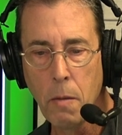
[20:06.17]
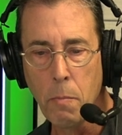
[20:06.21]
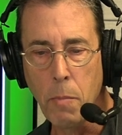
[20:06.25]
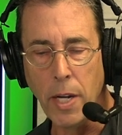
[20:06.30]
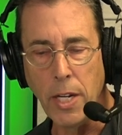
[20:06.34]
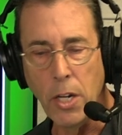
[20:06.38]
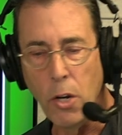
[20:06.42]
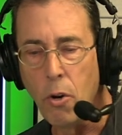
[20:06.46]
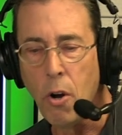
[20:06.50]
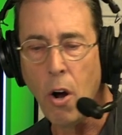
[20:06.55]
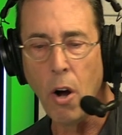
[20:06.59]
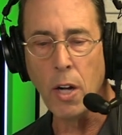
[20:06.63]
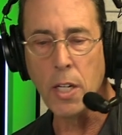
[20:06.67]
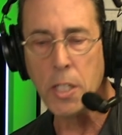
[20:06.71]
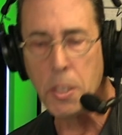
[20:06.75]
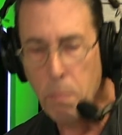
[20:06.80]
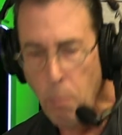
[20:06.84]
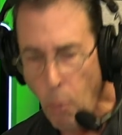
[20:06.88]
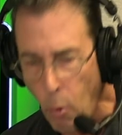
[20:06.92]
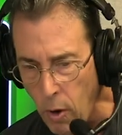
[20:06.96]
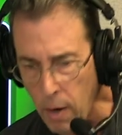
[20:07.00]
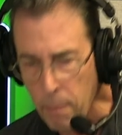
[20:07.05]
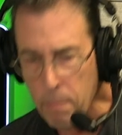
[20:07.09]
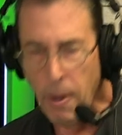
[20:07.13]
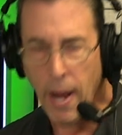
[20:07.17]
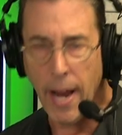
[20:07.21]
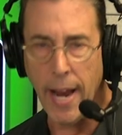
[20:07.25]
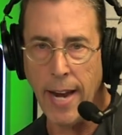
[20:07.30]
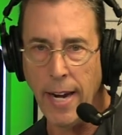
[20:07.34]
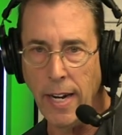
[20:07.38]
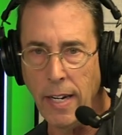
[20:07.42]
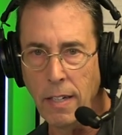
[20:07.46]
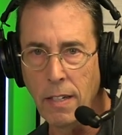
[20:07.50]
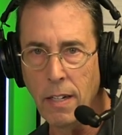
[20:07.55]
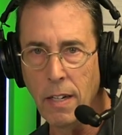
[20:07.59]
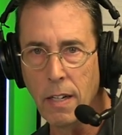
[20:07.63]
But you cause more
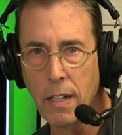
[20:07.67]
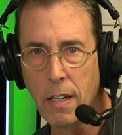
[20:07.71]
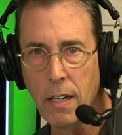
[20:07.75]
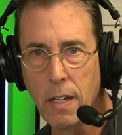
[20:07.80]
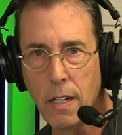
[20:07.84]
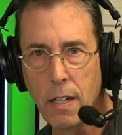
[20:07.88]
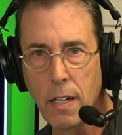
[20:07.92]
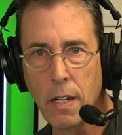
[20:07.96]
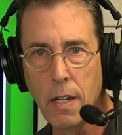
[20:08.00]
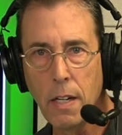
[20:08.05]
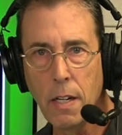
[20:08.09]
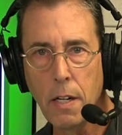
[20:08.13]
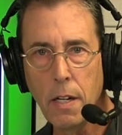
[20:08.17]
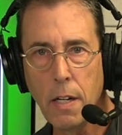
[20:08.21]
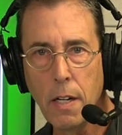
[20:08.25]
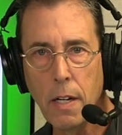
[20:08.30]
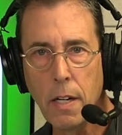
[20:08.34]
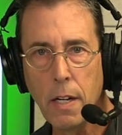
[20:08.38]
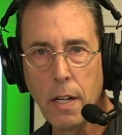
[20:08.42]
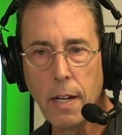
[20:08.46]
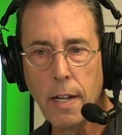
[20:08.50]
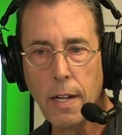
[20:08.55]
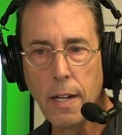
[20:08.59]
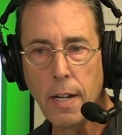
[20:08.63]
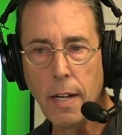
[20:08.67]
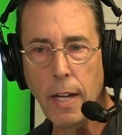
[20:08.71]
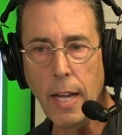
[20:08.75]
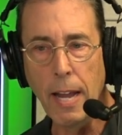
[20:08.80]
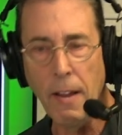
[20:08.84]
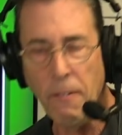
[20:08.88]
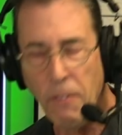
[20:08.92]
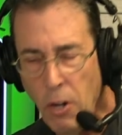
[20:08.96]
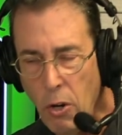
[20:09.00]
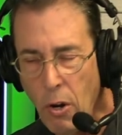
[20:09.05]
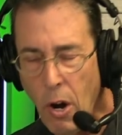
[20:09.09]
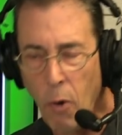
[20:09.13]
pain
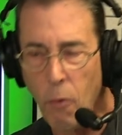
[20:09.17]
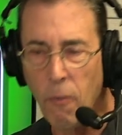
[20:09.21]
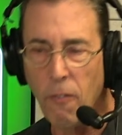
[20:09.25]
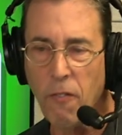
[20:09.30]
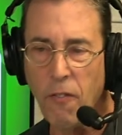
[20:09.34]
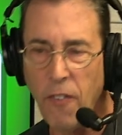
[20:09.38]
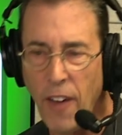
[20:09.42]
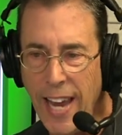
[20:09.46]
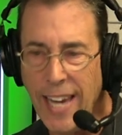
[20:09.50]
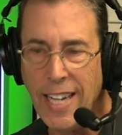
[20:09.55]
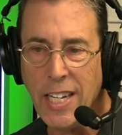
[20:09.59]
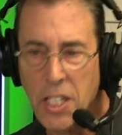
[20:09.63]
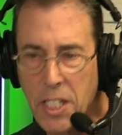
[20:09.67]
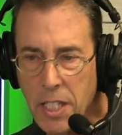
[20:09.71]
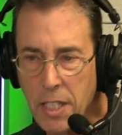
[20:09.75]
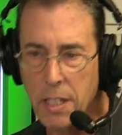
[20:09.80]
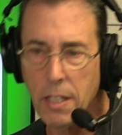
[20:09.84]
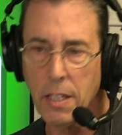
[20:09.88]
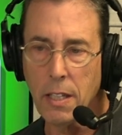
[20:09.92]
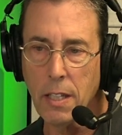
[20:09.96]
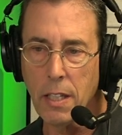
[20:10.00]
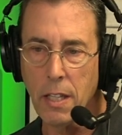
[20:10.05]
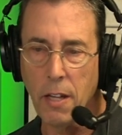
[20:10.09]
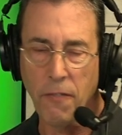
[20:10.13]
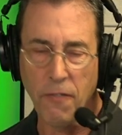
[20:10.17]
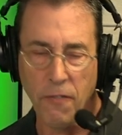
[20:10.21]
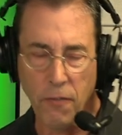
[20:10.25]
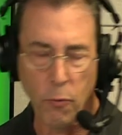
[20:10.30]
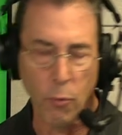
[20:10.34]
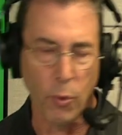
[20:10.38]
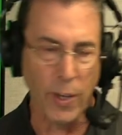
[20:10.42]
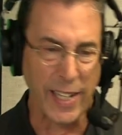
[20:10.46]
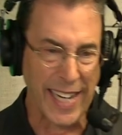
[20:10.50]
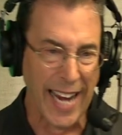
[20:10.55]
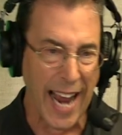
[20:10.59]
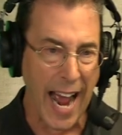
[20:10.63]
if you don't face the
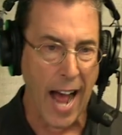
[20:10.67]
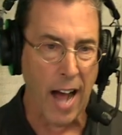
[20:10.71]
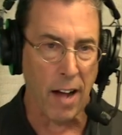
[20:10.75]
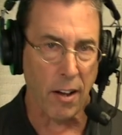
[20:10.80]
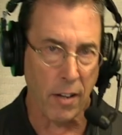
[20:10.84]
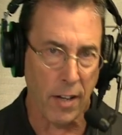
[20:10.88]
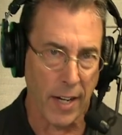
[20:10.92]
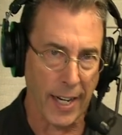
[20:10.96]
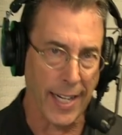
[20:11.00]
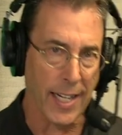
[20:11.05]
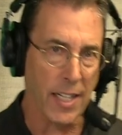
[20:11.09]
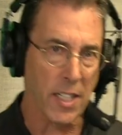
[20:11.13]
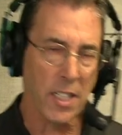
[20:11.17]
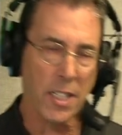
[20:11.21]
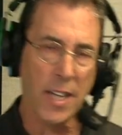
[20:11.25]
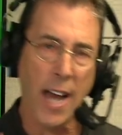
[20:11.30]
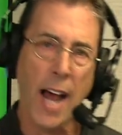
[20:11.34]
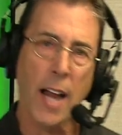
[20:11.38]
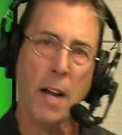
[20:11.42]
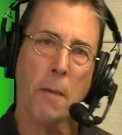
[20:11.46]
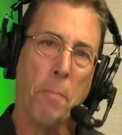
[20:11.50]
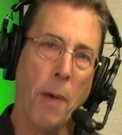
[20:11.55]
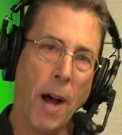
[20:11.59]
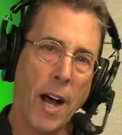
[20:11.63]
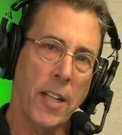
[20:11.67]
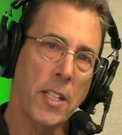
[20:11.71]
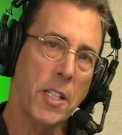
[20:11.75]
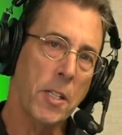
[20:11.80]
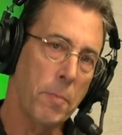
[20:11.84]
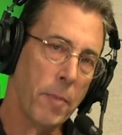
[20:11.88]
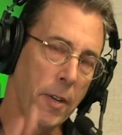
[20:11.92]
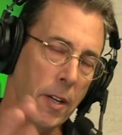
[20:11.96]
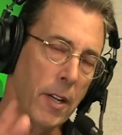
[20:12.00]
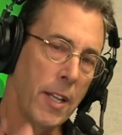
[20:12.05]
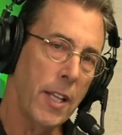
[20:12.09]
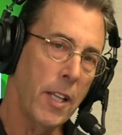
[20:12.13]
reality. It's not a
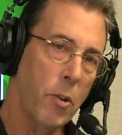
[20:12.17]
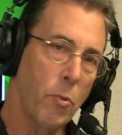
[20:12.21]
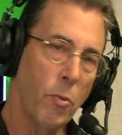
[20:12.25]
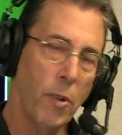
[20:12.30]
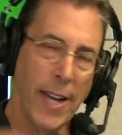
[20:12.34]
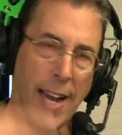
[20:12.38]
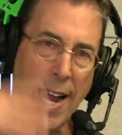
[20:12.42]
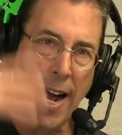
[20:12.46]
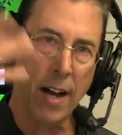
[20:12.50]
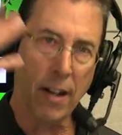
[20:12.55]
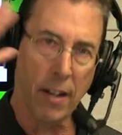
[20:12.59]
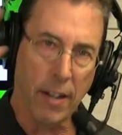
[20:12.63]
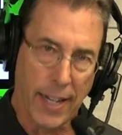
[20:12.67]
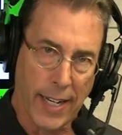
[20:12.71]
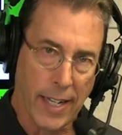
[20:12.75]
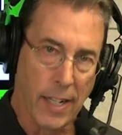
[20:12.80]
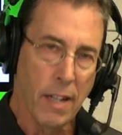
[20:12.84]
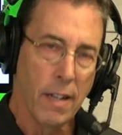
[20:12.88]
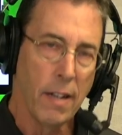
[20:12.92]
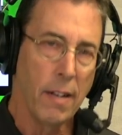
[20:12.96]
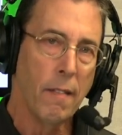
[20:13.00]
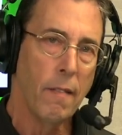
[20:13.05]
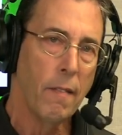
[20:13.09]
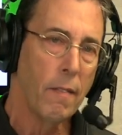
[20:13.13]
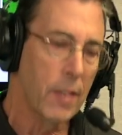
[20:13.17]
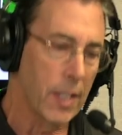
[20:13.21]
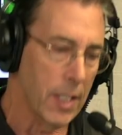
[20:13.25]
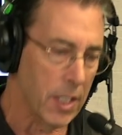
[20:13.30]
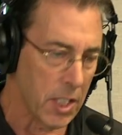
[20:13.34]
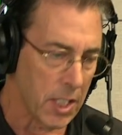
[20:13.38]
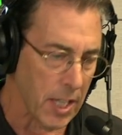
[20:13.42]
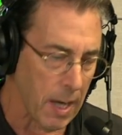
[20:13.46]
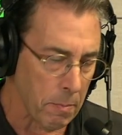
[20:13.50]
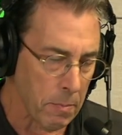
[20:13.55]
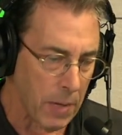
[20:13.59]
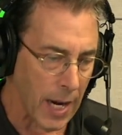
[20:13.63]
possibility, the reality that
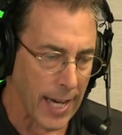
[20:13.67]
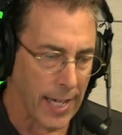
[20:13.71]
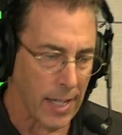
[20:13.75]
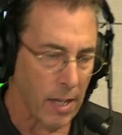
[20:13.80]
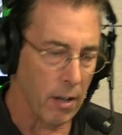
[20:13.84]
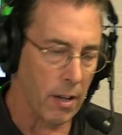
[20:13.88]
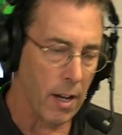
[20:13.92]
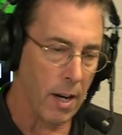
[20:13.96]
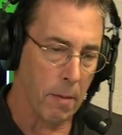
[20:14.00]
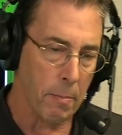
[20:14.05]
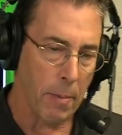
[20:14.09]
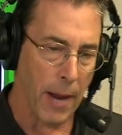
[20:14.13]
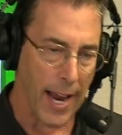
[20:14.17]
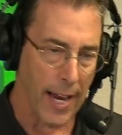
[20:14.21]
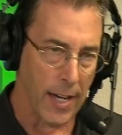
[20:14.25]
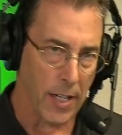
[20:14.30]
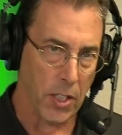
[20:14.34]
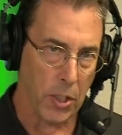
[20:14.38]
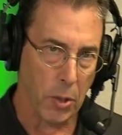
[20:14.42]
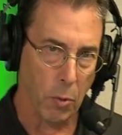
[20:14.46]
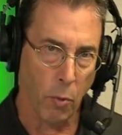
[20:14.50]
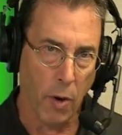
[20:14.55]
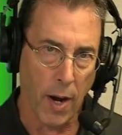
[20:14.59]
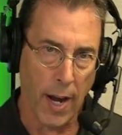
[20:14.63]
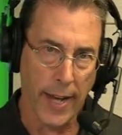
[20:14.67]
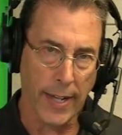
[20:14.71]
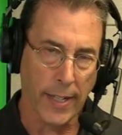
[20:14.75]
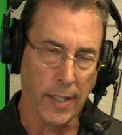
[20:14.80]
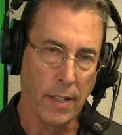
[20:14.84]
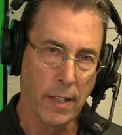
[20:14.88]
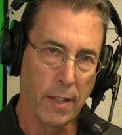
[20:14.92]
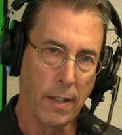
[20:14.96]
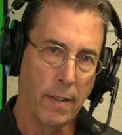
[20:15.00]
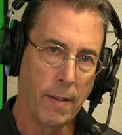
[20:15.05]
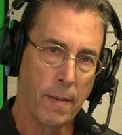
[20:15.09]
someday you're going to pass away.